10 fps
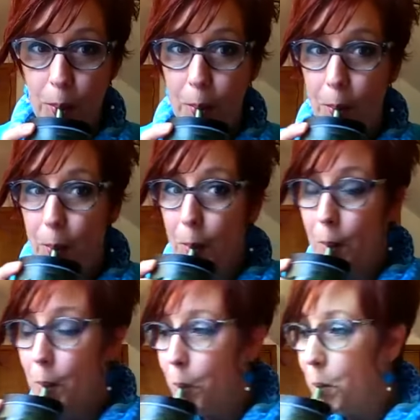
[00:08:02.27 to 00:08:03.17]

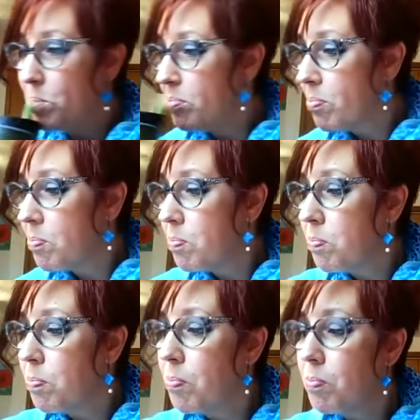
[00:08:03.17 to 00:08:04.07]

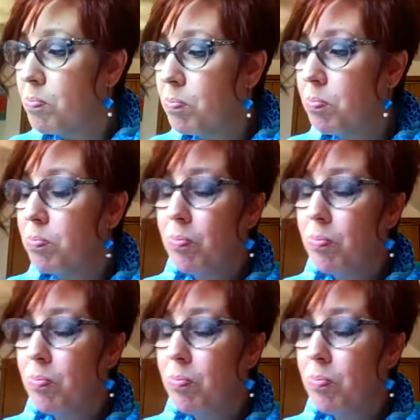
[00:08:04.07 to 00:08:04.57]
Nobody speaks.